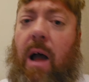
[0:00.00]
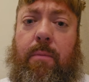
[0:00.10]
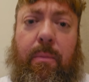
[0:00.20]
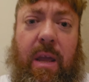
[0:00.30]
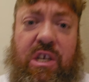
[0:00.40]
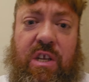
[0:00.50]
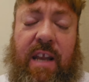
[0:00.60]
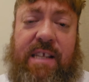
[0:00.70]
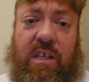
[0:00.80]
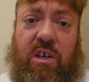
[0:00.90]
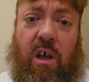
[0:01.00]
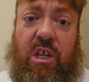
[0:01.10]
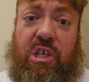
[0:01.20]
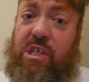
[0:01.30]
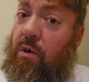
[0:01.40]
Um, I have a PhD in
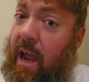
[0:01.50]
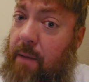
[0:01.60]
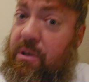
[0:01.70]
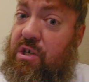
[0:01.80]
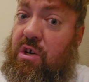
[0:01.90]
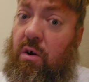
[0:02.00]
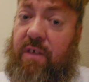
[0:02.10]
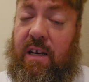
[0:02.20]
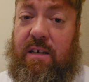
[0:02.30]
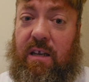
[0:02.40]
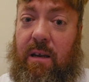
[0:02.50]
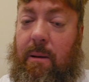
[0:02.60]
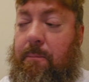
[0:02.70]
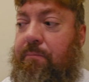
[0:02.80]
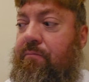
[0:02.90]
eschatology, so I happen to know that it
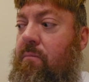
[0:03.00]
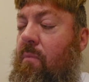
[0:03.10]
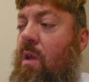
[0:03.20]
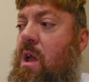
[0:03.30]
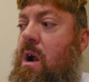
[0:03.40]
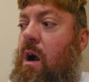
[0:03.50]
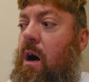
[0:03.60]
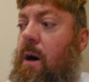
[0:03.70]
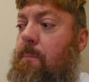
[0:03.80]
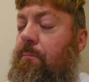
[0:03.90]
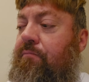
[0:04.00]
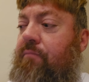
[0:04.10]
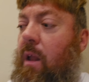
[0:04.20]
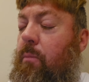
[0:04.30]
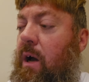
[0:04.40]
did.
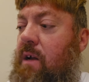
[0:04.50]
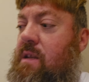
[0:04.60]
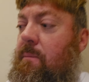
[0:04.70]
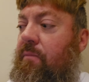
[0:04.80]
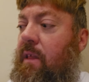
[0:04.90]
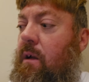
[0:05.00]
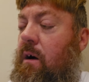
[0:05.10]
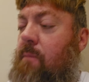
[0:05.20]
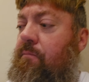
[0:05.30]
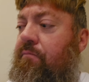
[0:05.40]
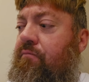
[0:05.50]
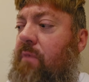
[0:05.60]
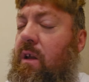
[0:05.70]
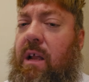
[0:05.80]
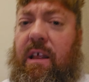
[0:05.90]
Um, but um,
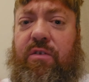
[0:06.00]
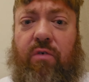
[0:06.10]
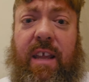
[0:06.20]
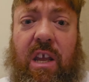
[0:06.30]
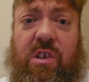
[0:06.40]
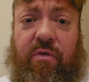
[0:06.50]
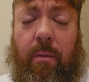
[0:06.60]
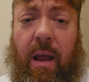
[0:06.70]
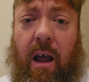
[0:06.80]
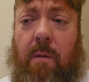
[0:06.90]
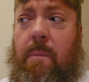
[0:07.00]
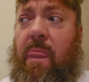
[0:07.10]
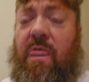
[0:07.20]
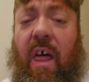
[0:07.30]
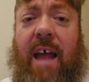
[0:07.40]
in three years from
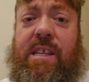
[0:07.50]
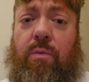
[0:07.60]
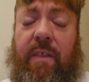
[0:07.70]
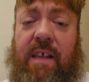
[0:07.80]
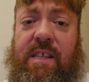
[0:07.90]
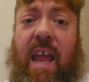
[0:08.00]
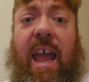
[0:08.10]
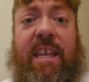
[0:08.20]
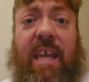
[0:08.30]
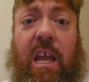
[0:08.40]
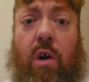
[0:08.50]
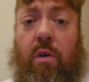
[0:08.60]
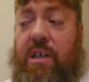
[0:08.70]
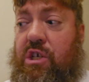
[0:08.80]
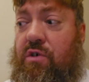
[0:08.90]
now, that's when they say, and
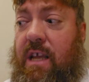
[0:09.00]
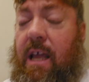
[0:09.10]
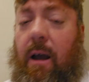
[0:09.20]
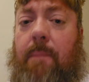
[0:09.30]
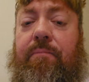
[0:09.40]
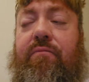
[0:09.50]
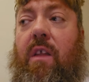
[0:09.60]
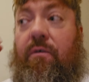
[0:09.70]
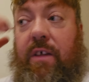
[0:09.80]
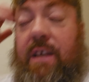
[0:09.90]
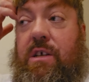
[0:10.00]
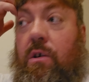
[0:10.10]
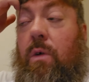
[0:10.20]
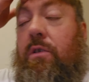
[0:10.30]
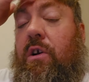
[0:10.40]
ye who are in Judea, flee
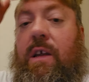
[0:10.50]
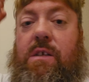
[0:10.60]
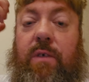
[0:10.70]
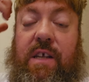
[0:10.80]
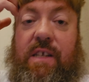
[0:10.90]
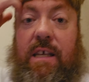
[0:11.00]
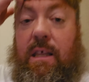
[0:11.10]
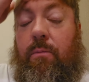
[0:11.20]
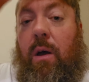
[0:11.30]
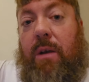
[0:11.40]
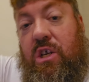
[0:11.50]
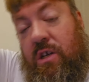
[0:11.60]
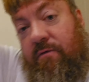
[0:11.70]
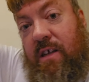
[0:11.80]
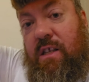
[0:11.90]
into the wilderness when you see the
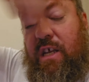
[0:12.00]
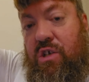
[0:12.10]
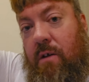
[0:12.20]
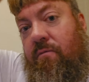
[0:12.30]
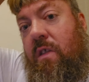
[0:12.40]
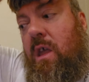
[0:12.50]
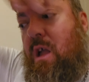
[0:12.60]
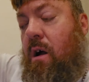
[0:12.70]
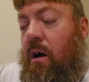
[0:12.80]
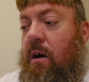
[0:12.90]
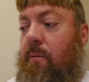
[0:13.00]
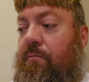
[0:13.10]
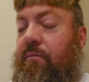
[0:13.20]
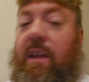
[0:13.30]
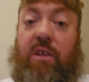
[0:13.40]
abomination of desolation,
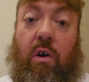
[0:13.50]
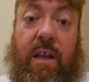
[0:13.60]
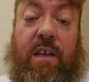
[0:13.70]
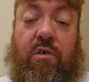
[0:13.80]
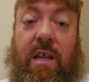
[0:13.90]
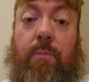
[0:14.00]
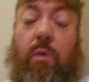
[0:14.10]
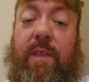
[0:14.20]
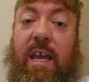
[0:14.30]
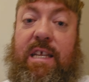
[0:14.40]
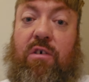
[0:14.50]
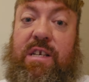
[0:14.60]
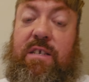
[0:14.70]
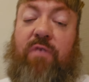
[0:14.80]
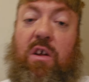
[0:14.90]
um, in your in your temple when the
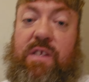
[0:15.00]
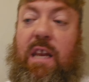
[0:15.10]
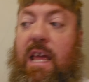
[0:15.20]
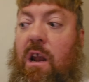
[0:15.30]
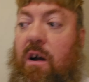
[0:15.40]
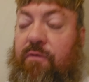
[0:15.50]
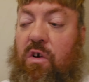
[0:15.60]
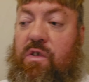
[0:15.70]
Antichrist defiles it and